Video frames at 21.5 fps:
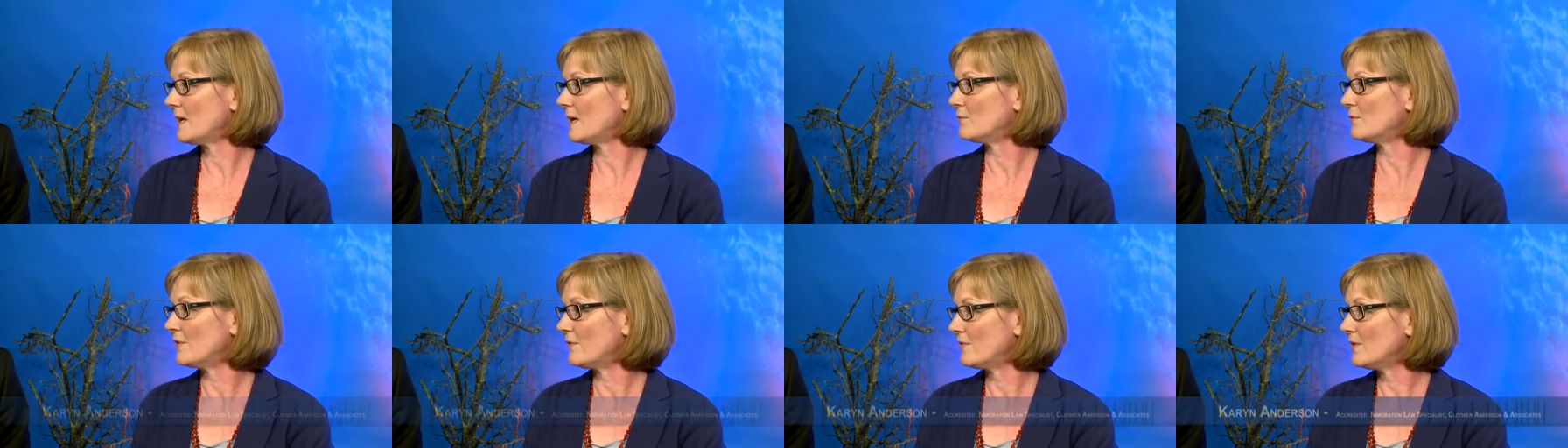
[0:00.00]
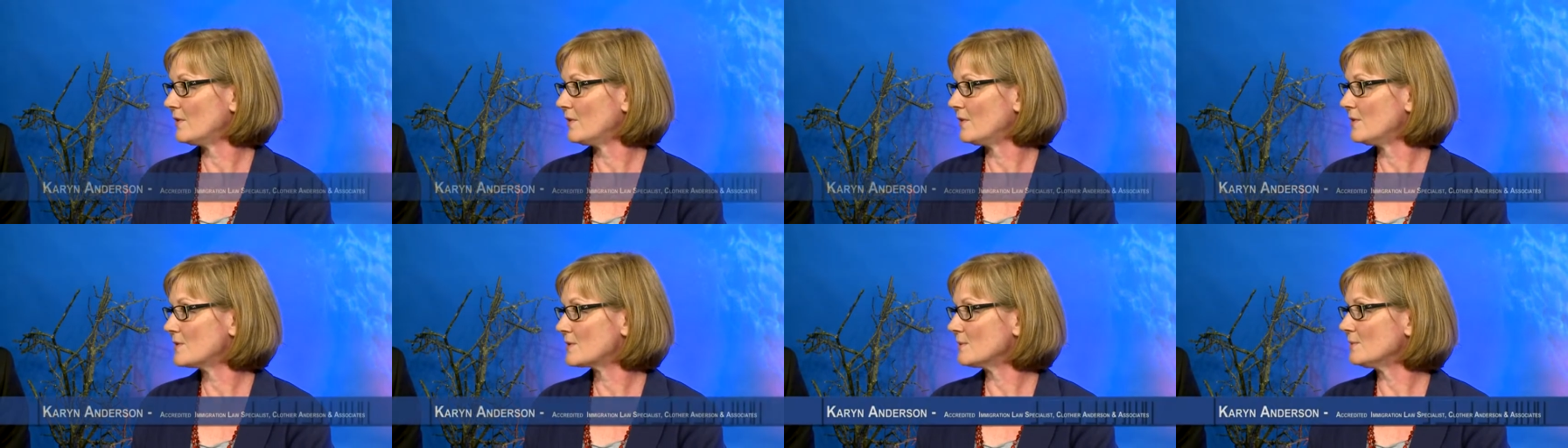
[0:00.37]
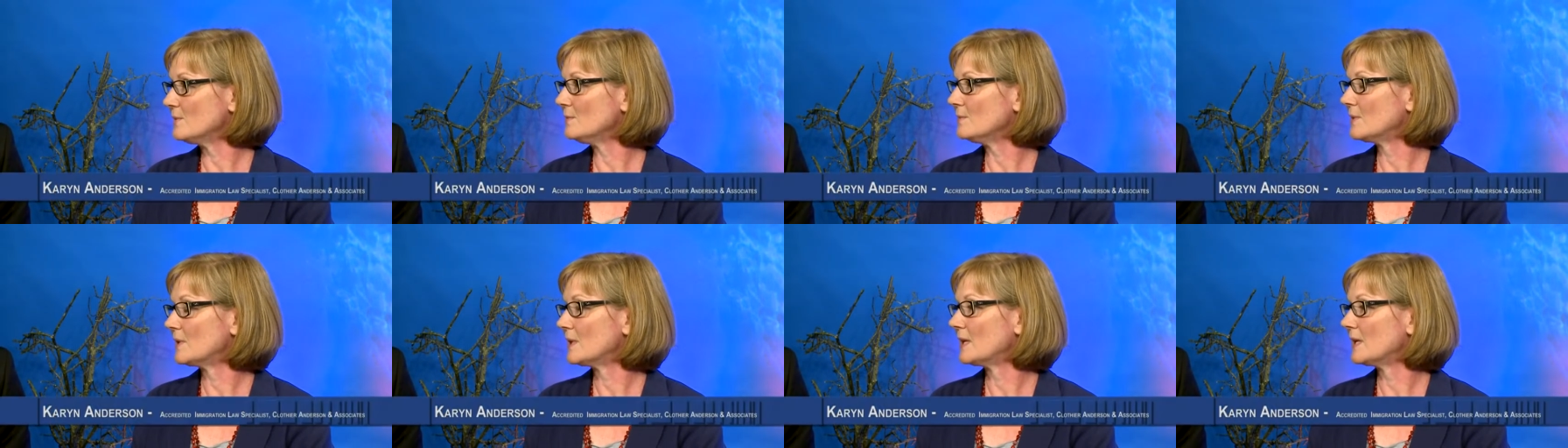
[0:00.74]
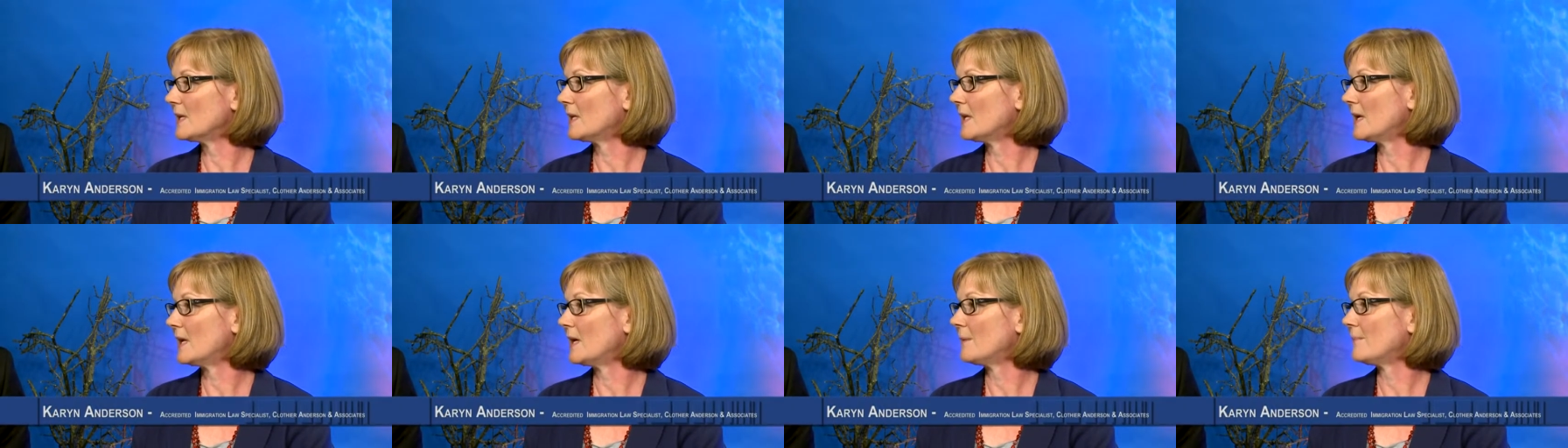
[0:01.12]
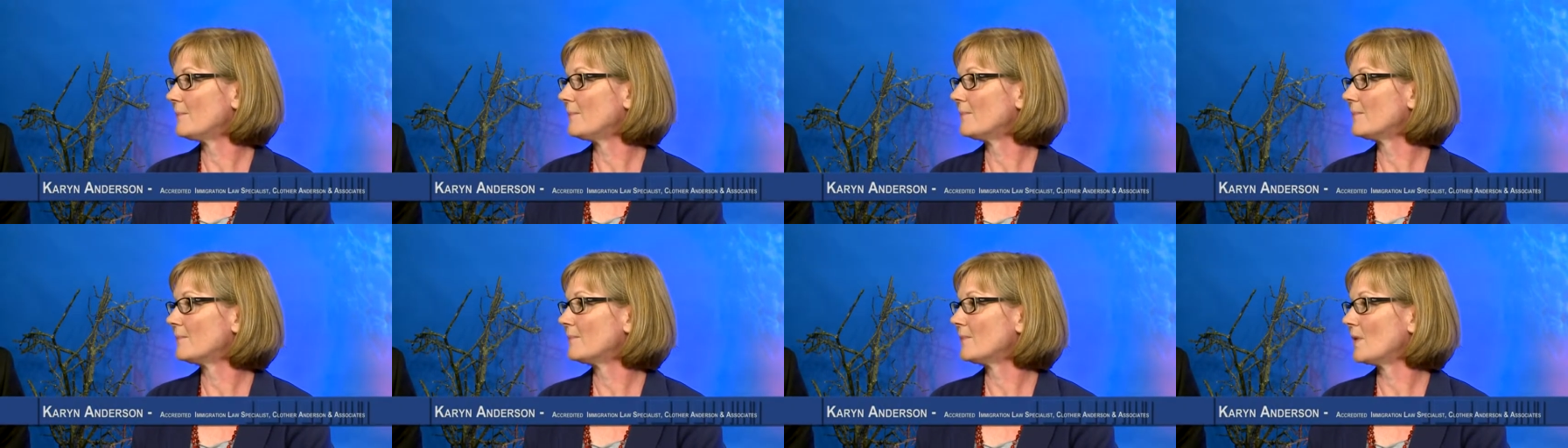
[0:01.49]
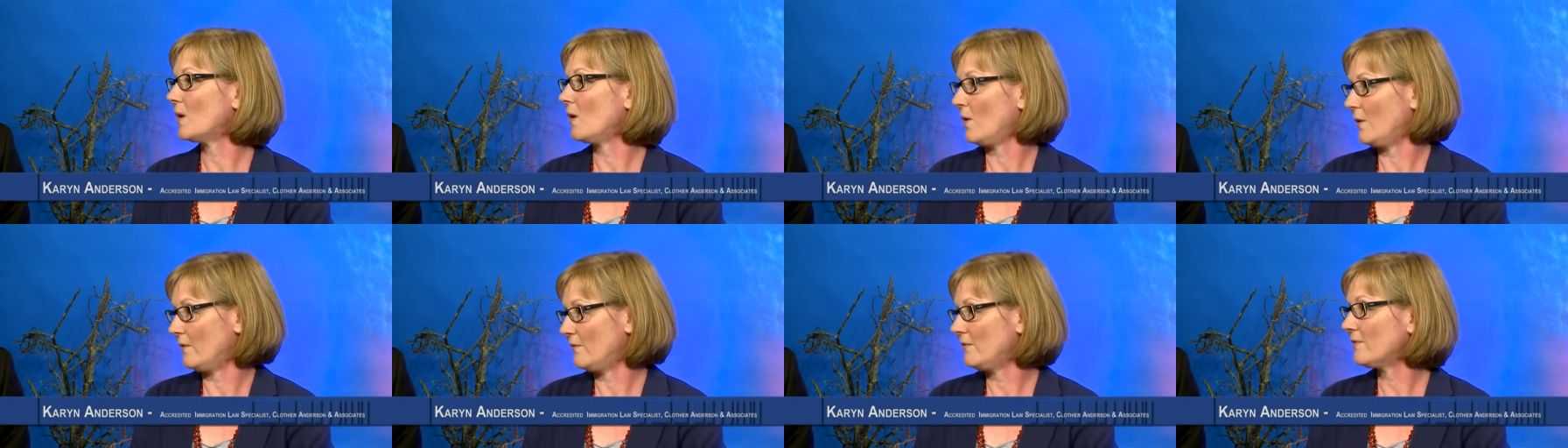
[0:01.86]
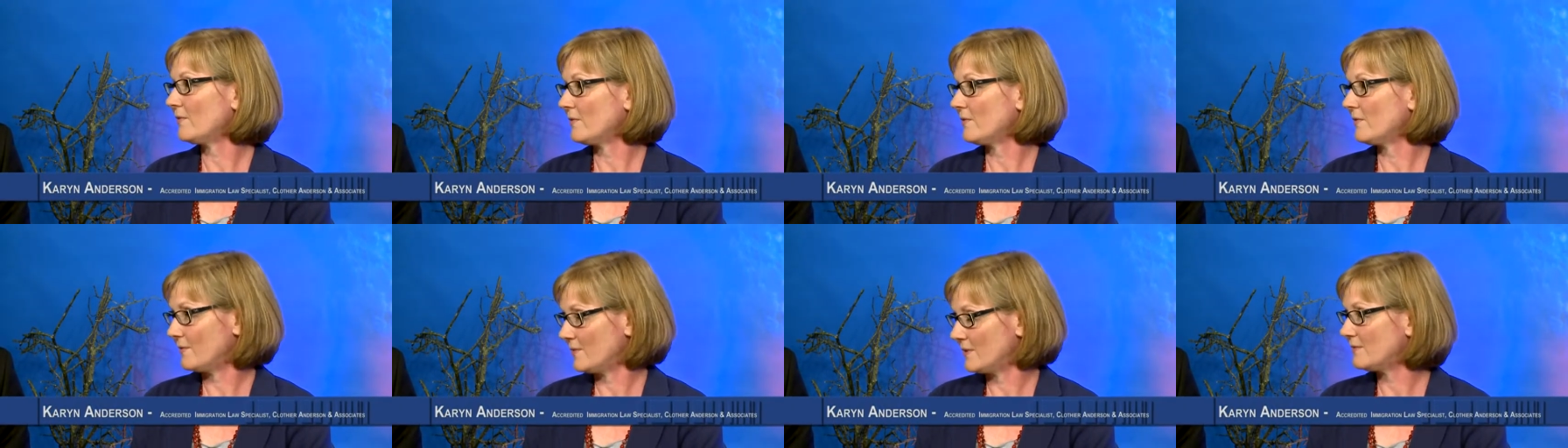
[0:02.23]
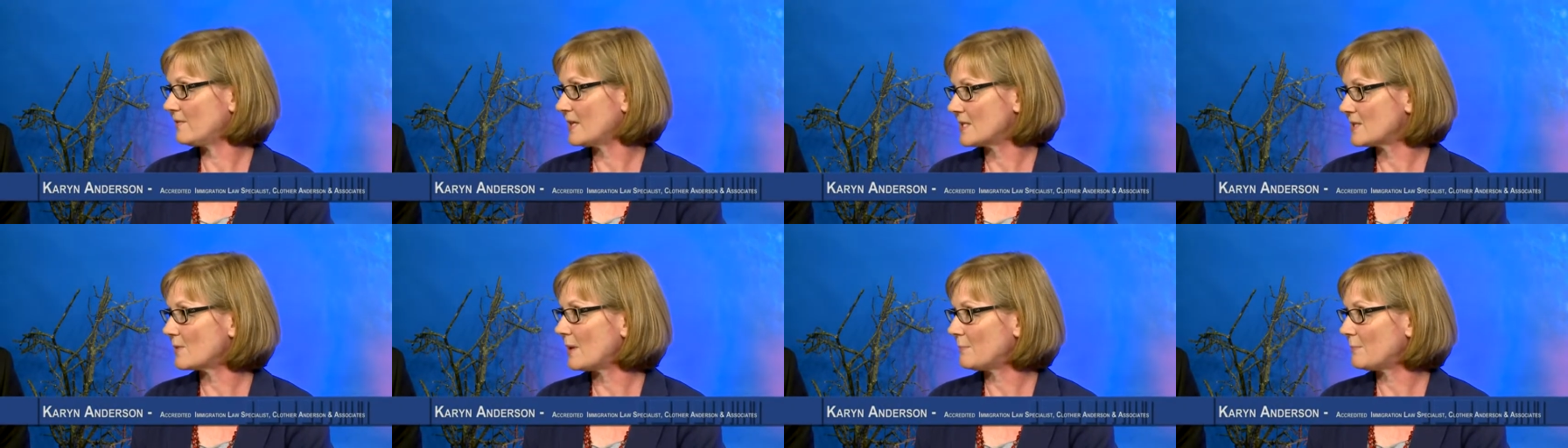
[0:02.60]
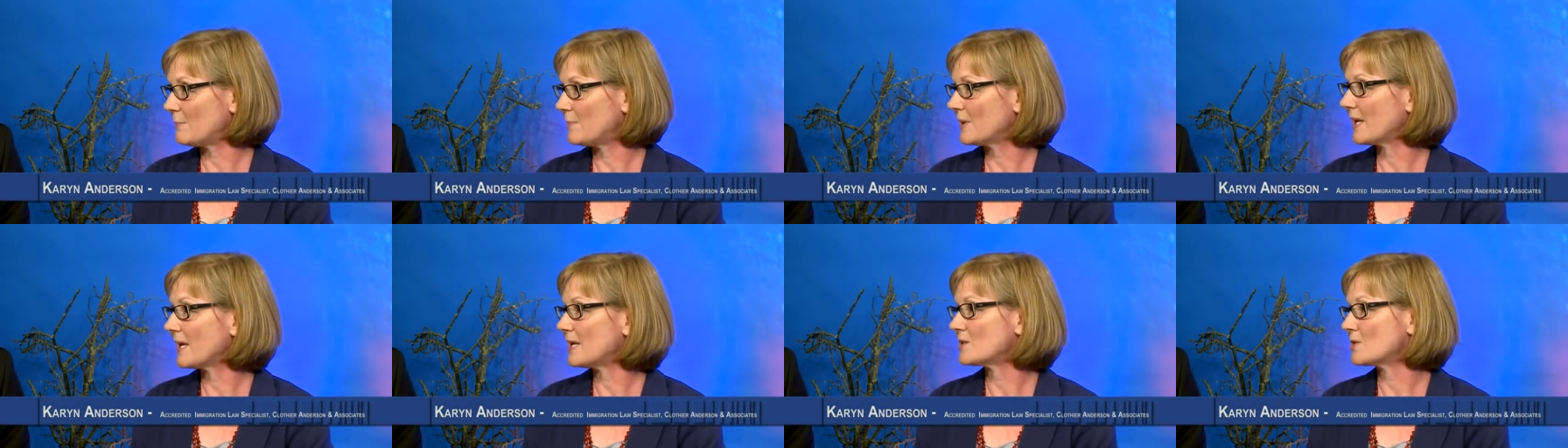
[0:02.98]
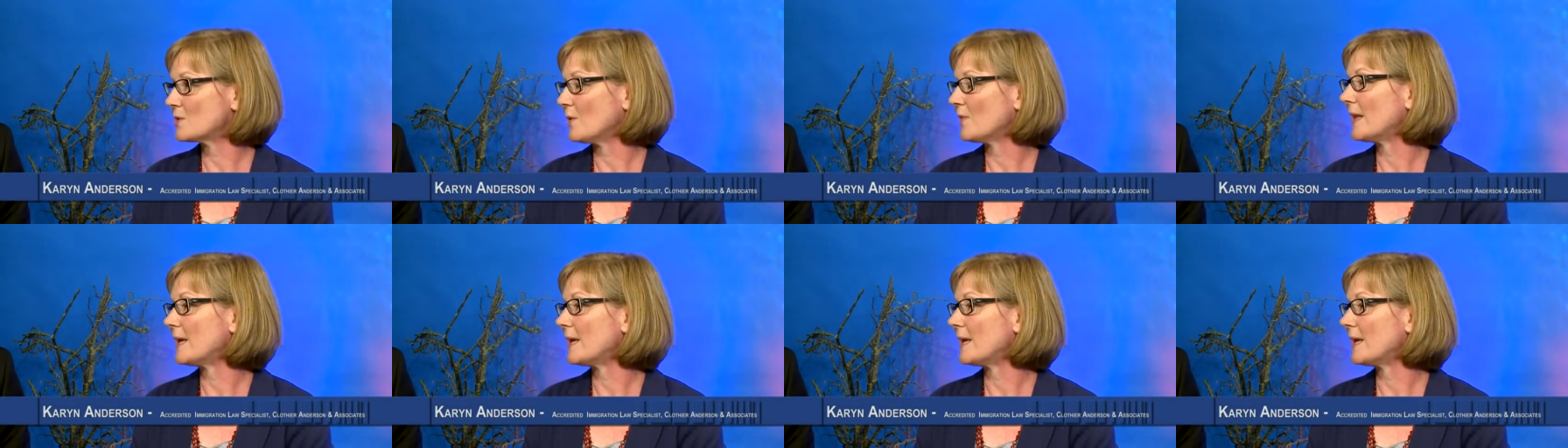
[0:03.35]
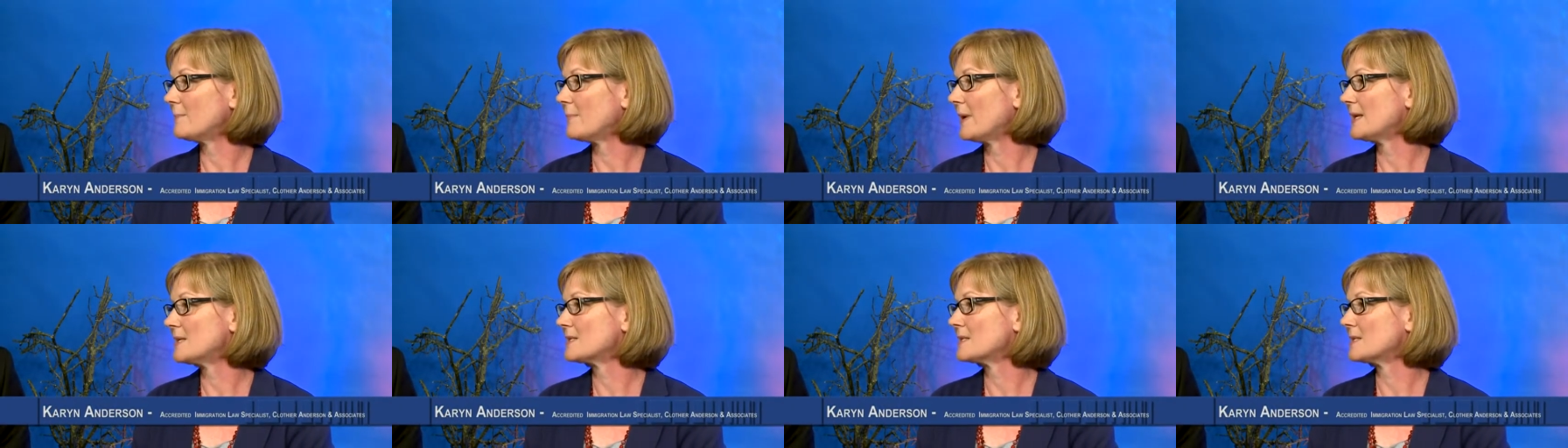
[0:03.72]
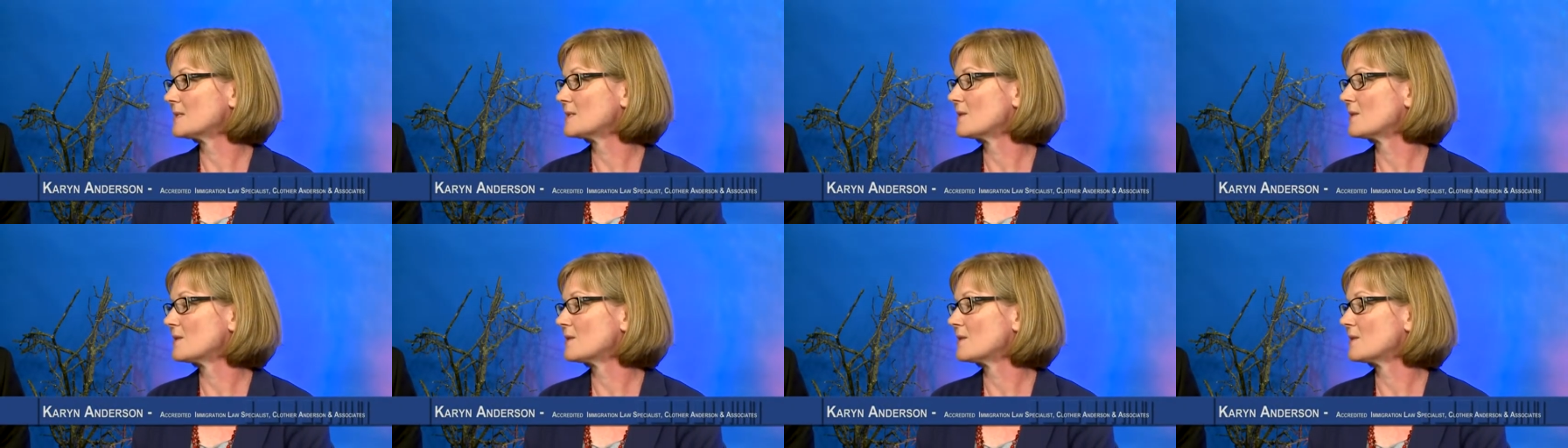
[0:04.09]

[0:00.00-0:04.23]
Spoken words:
refusal of the visa application on that basis.